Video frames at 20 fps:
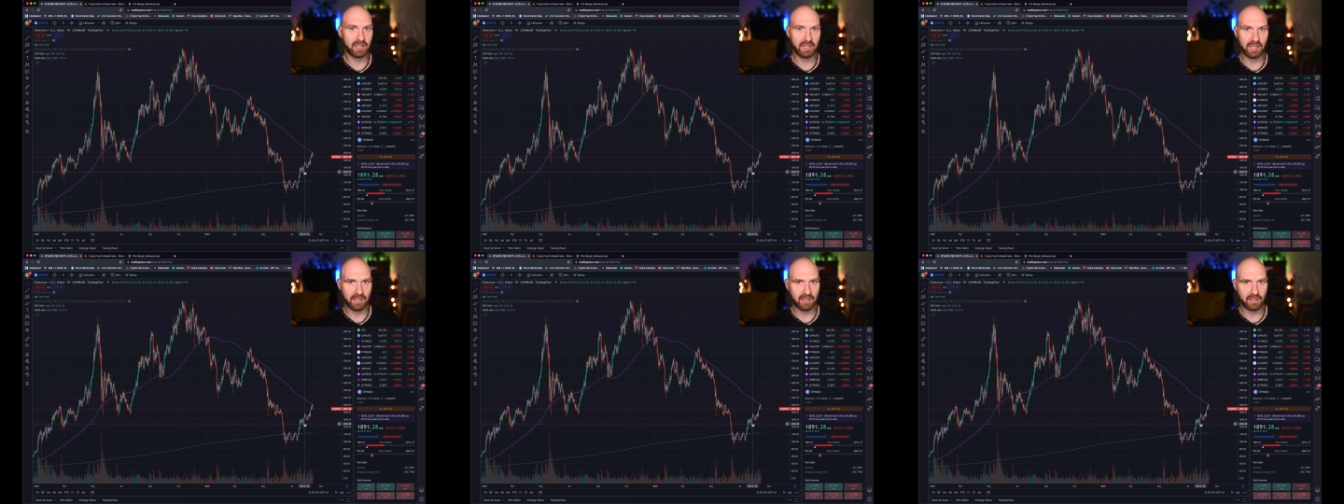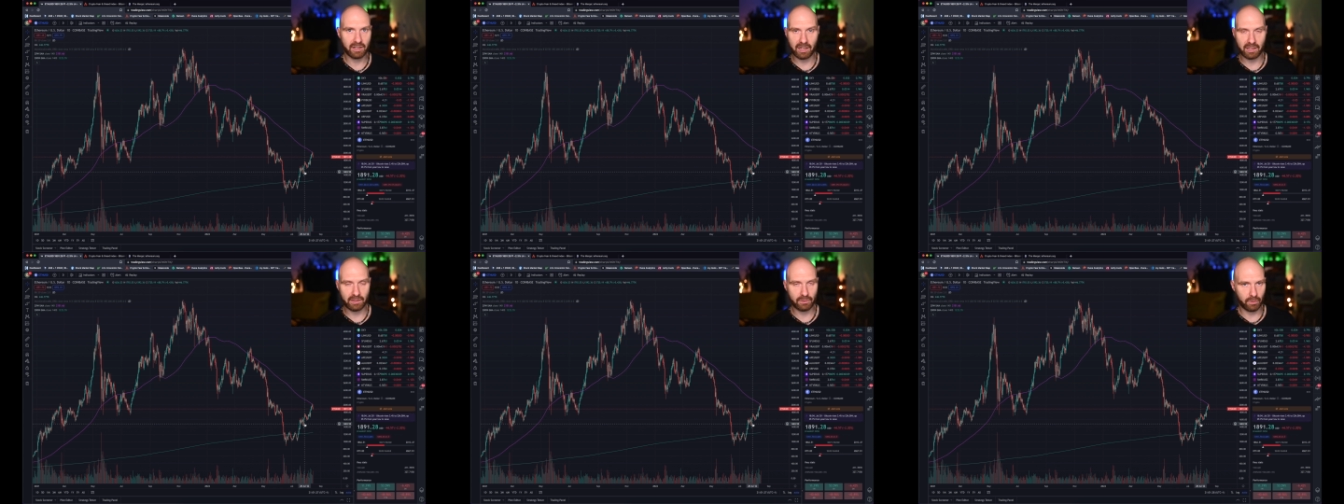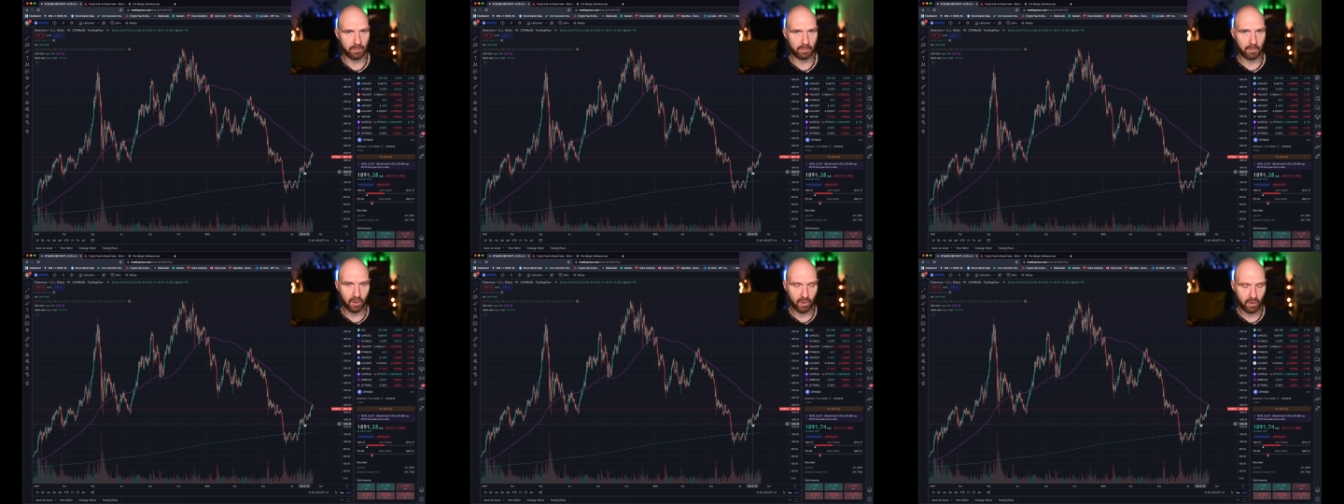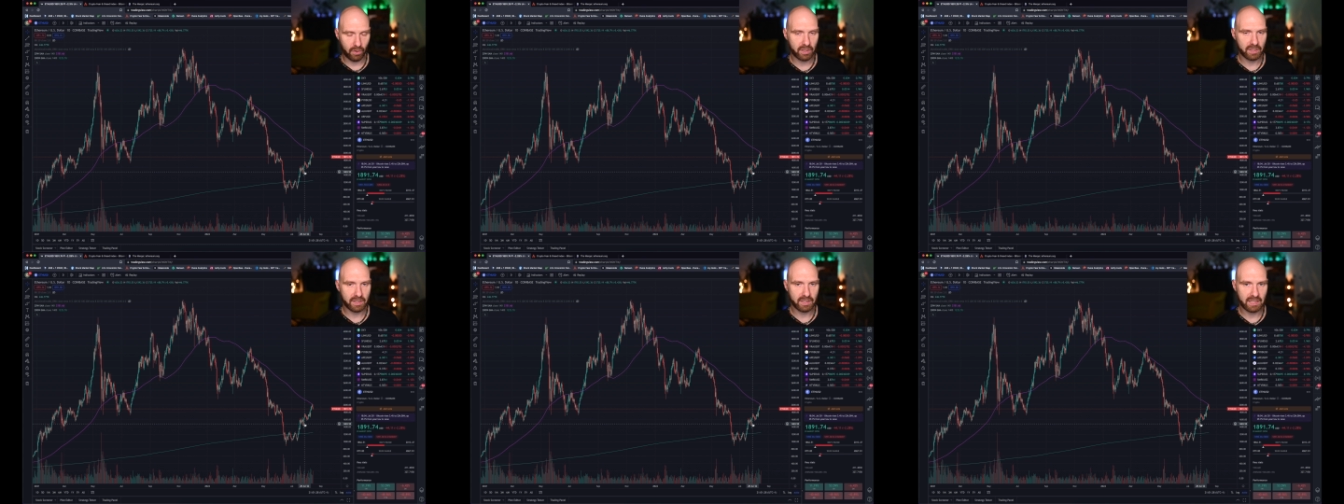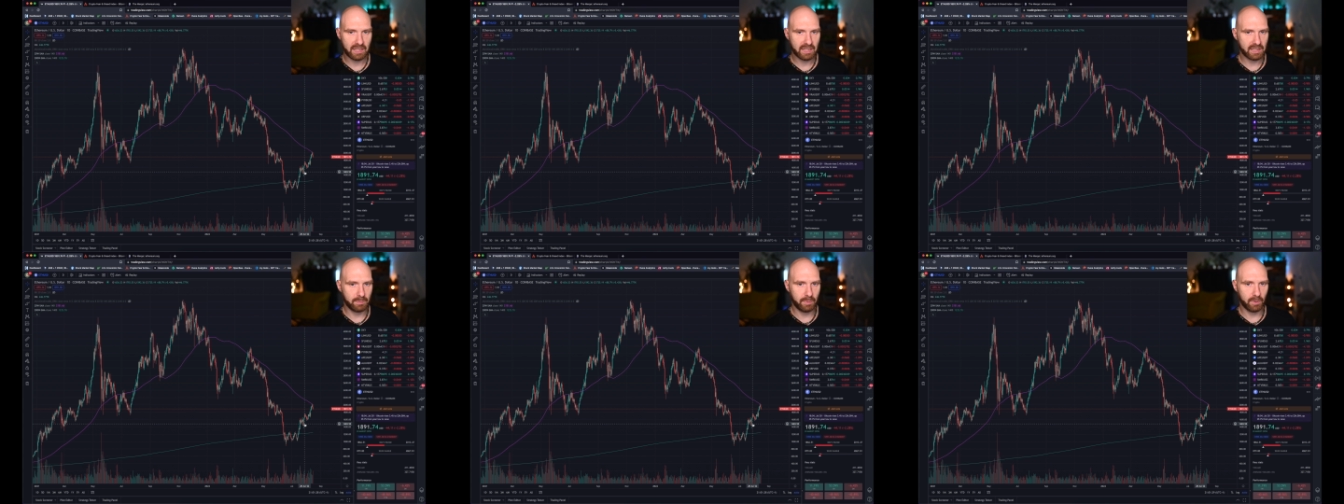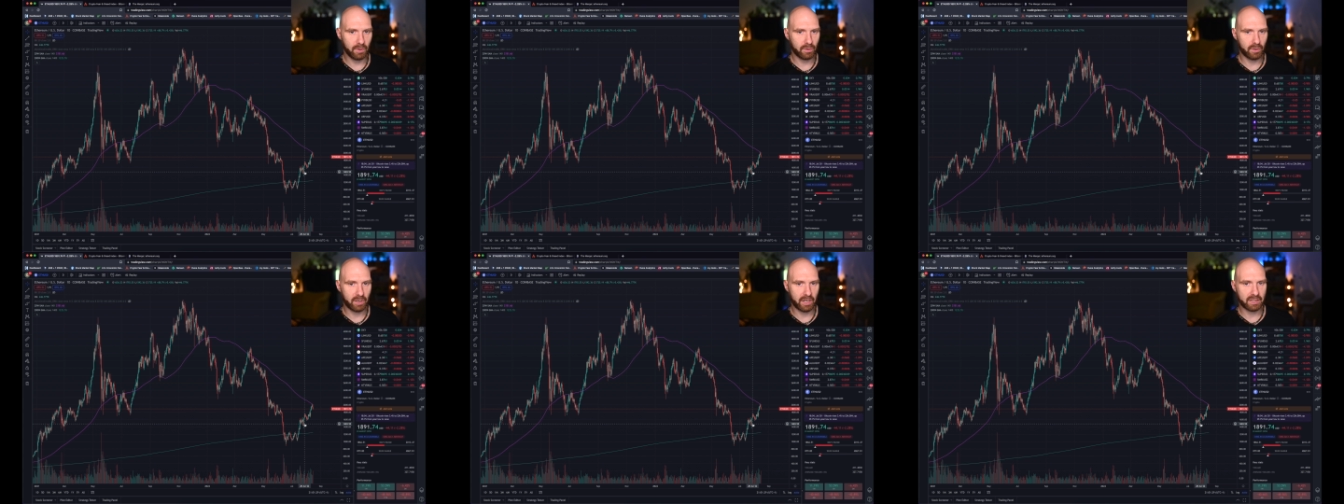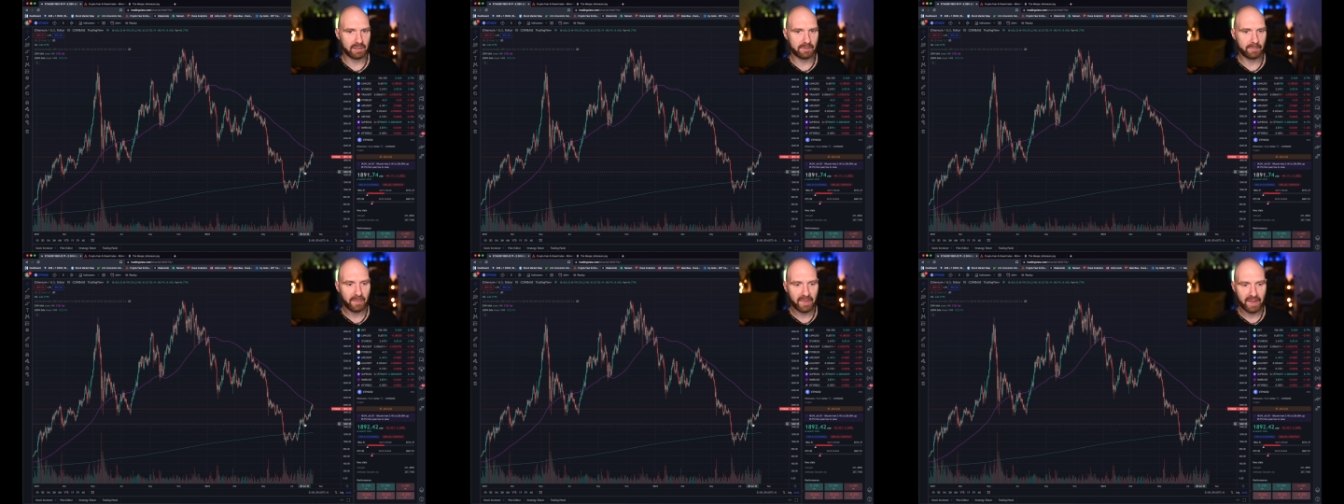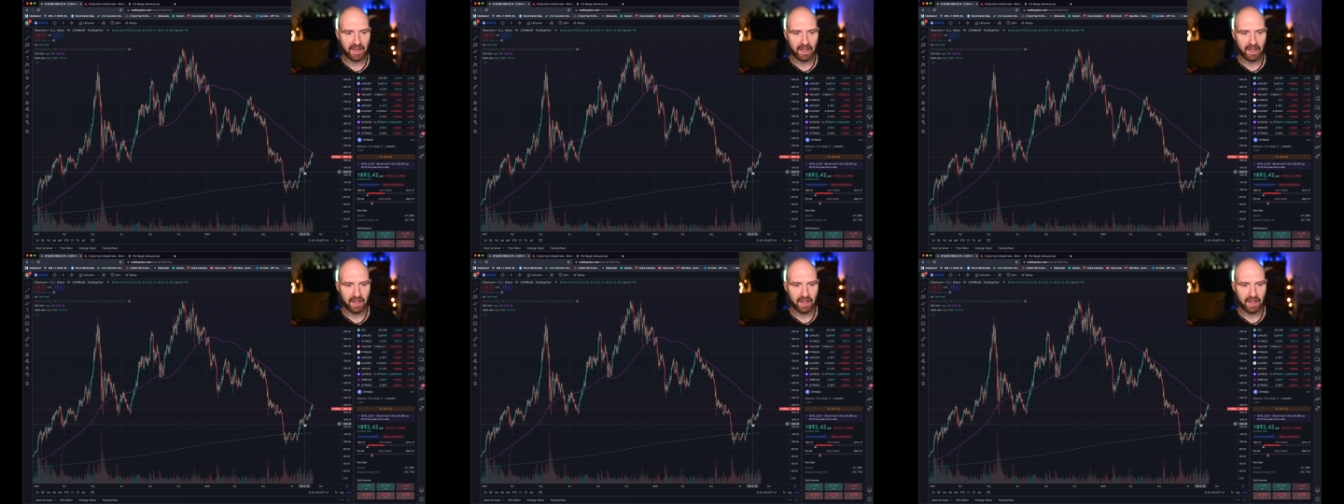10 grand or more in the next bull run,